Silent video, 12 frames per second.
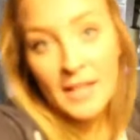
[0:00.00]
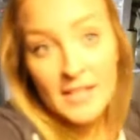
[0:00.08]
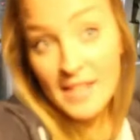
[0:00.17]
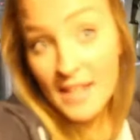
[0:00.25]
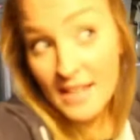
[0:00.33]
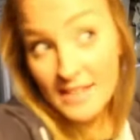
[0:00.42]

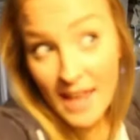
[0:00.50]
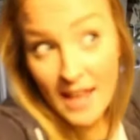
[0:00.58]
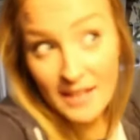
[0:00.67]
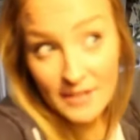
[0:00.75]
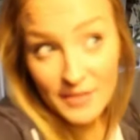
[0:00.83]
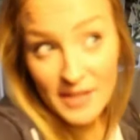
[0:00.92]
So that's the
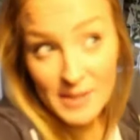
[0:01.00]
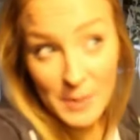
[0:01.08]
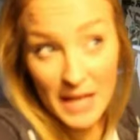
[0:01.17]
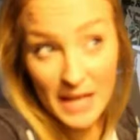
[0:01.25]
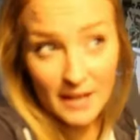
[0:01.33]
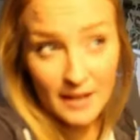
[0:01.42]
end of this
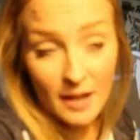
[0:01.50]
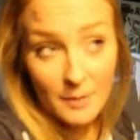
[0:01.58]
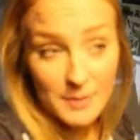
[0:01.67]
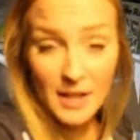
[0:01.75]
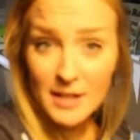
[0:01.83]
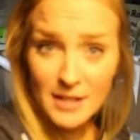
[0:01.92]
week.
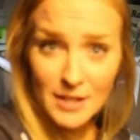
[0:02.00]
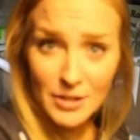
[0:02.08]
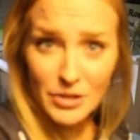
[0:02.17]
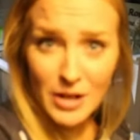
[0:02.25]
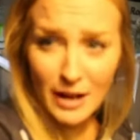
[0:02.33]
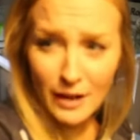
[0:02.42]
I'm starting to
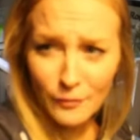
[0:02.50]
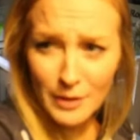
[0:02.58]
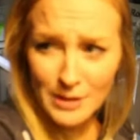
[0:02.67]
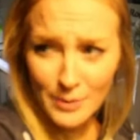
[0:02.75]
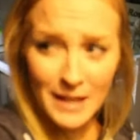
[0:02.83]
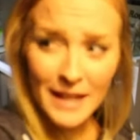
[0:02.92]
lose track of
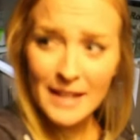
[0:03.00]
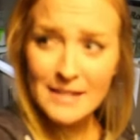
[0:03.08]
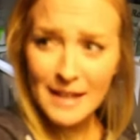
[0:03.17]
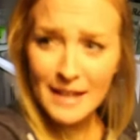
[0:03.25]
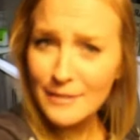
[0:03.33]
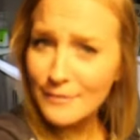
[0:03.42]
which week it
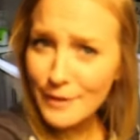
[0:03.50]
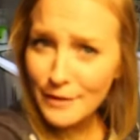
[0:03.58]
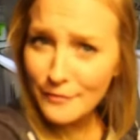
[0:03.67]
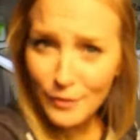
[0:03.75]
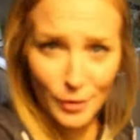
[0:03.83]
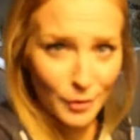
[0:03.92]
is. End of week
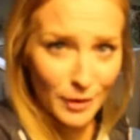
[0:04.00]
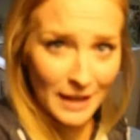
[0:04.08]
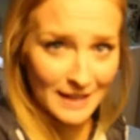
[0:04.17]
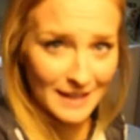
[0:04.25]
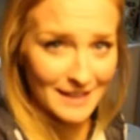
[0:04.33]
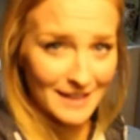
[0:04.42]
4, I
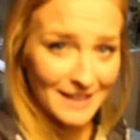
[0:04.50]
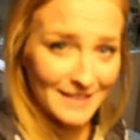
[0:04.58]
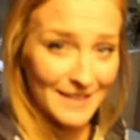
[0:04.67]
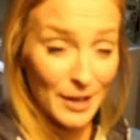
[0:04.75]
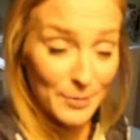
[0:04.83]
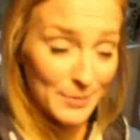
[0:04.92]
think.
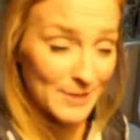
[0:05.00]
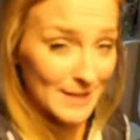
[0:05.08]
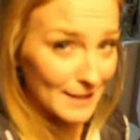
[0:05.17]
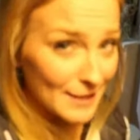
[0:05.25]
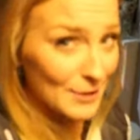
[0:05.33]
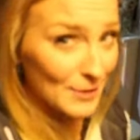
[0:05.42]
I hope you're
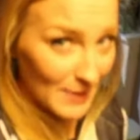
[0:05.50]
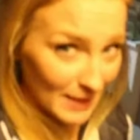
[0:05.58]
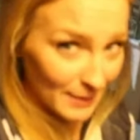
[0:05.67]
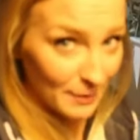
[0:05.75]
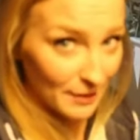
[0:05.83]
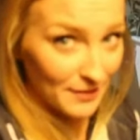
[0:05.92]
still
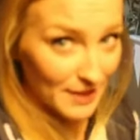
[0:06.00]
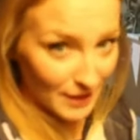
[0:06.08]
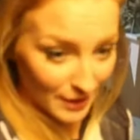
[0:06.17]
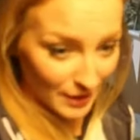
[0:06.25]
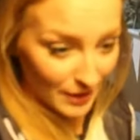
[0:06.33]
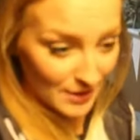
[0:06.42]
enjoying my
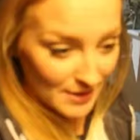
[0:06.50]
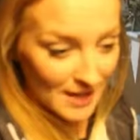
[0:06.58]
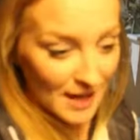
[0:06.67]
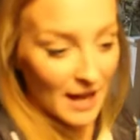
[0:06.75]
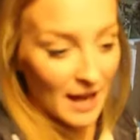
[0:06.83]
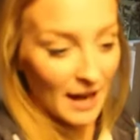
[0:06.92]
videos.
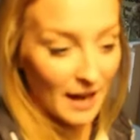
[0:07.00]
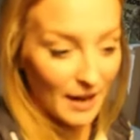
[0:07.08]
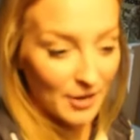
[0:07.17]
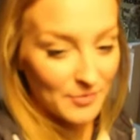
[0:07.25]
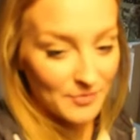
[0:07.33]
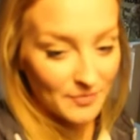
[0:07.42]

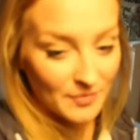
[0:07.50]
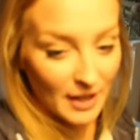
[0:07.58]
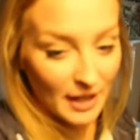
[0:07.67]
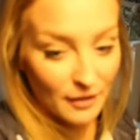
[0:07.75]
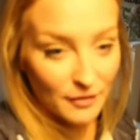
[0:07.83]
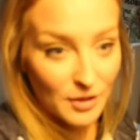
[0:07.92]

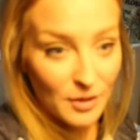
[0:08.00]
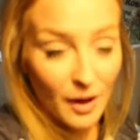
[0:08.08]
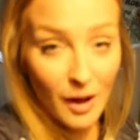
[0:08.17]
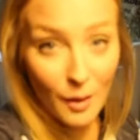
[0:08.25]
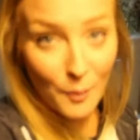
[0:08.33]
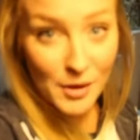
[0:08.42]
If you
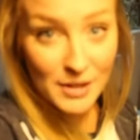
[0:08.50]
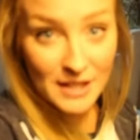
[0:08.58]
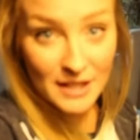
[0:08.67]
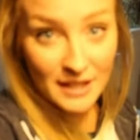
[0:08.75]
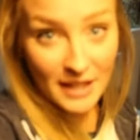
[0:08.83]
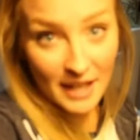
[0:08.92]
are
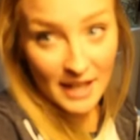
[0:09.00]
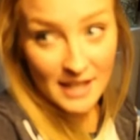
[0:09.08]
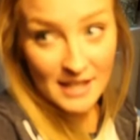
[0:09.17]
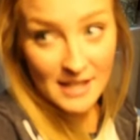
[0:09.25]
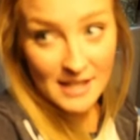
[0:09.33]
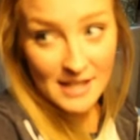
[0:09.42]
watching
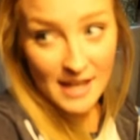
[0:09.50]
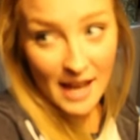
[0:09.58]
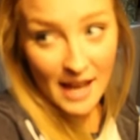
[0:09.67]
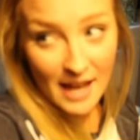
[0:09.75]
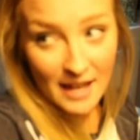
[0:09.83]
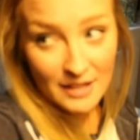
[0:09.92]
this
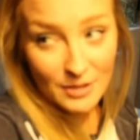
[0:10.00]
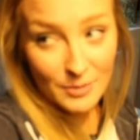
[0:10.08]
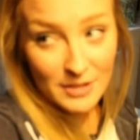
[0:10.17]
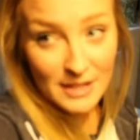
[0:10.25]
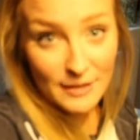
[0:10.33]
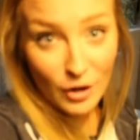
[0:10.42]
and you
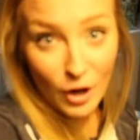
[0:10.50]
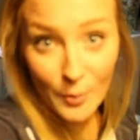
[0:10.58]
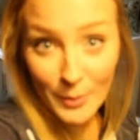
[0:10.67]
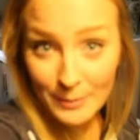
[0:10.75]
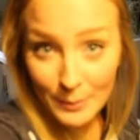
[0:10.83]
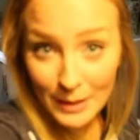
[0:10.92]
want to leave a
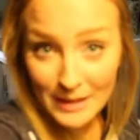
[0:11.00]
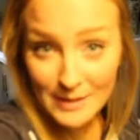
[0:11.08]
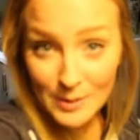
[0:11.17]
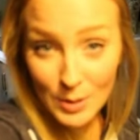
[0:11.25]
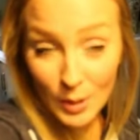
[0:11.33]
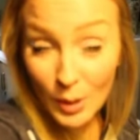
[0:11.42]
comment, please
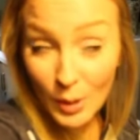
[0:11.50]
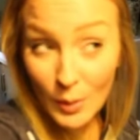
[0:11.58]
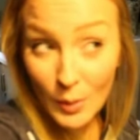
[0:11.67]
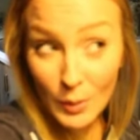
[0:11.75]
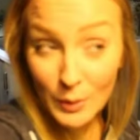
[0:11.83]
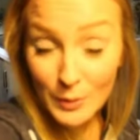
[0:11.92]
do.
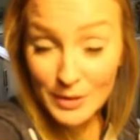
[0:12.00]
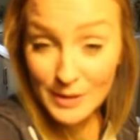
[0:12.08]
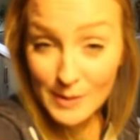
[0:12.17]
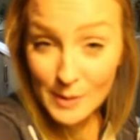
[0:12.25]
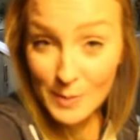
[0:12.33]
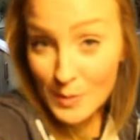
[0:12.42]
Or you want to
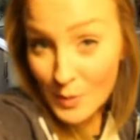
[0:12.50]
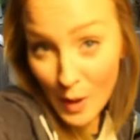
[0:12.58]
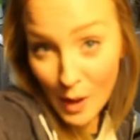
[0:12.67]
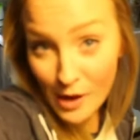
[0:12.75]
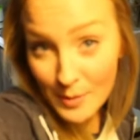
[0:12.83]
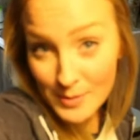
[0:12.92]

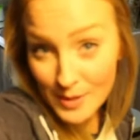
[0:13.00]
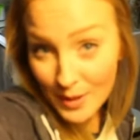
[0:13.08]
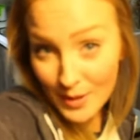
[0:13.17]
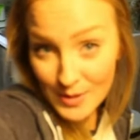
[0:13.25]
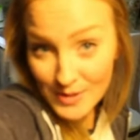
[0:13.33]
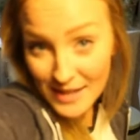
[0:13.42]
subscribe so
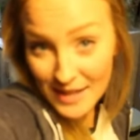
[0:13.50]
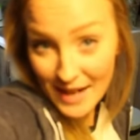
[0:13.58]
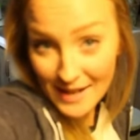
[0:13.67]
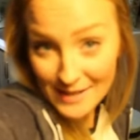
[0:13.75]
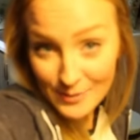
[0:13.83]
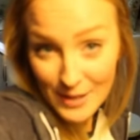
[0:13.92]
that you see
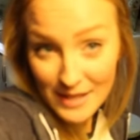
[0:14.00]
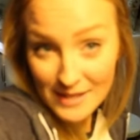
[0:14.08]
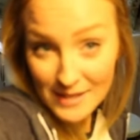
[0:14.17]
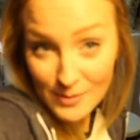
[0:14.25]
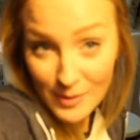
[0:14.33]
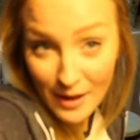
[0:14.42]
next
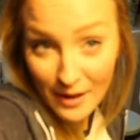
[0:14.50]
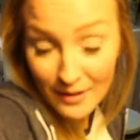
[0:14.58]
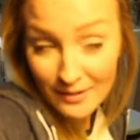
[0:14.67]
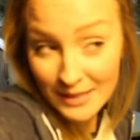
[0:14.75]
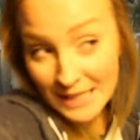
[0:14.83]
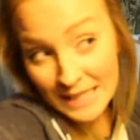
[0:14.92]
week's as
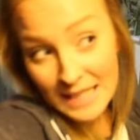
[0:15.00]
well.